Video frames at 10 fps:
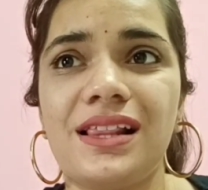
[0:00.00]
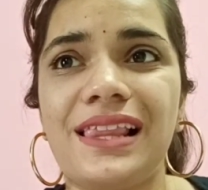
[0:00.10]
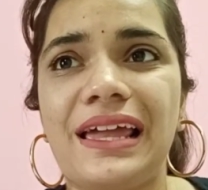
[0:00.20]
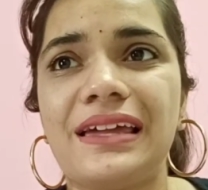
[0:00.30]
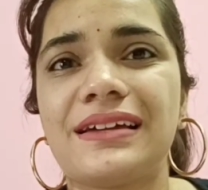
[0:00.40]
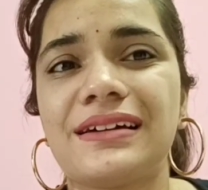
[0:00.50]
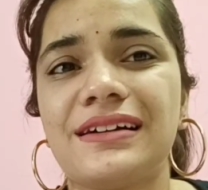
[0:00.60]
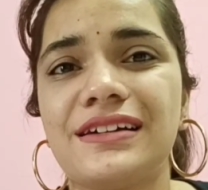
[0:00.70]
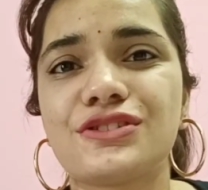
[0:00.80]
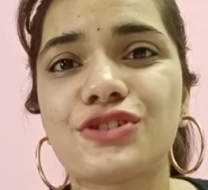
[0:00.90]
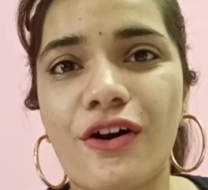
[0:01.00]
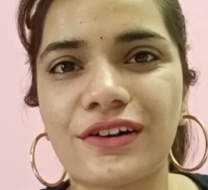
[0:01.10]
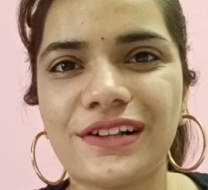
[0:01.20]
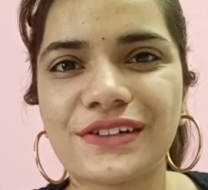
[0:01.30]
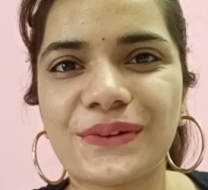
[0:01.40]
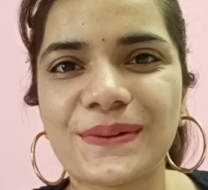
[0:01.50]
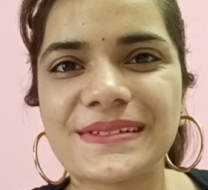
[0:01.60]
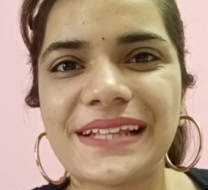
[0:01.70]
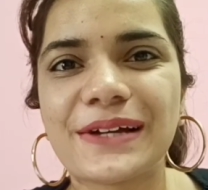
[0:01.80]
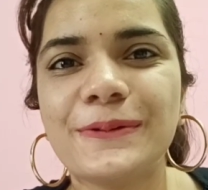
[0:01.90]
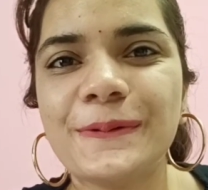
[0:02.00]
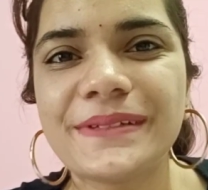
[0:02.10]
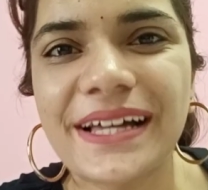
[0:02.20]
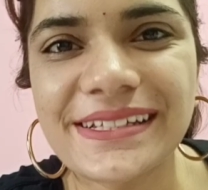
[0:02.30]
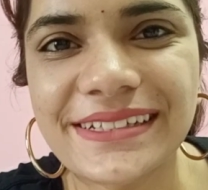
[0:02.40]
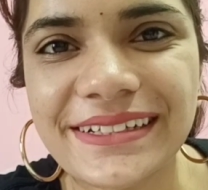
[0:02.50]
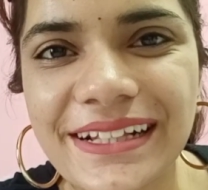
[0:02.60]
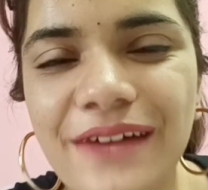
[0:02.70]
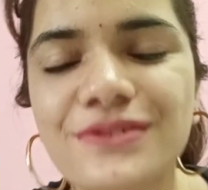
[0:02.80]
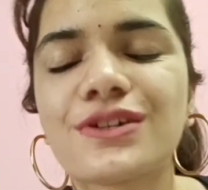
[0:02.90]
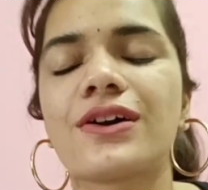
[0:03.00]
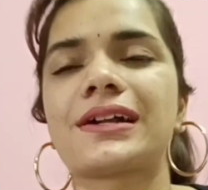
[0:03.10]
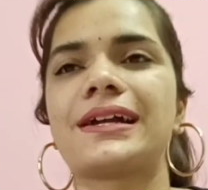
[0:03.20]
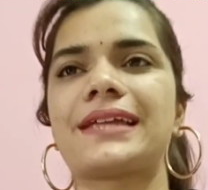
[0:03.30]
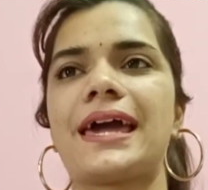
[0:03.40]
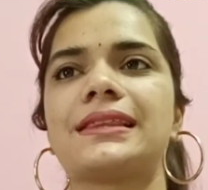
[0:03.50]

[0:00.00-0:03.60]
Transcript: like chocolate oats. Like who doesn't love chocolate?